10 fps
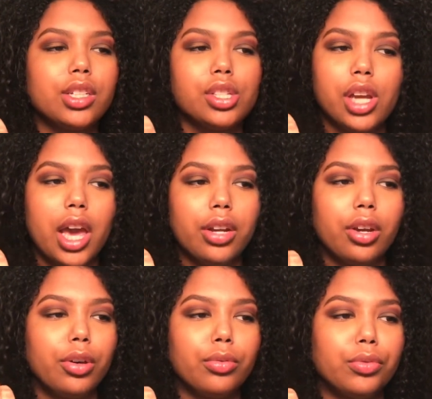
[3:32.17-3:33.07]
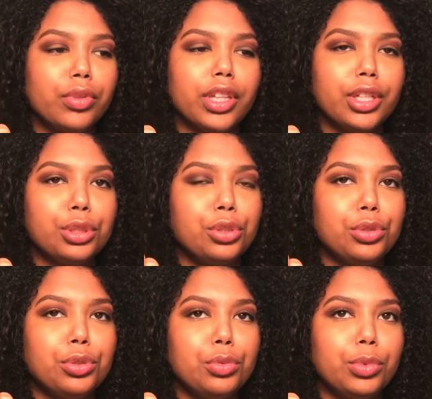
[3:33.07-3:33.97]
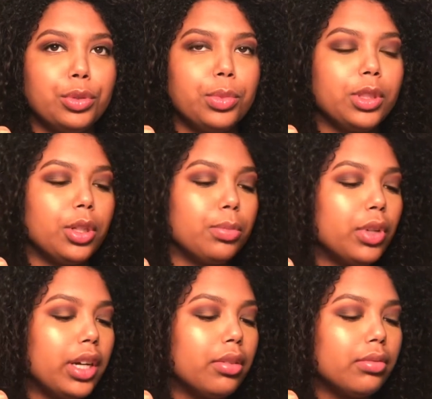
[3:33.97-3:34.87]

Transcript: shadow or like super duper dark brown.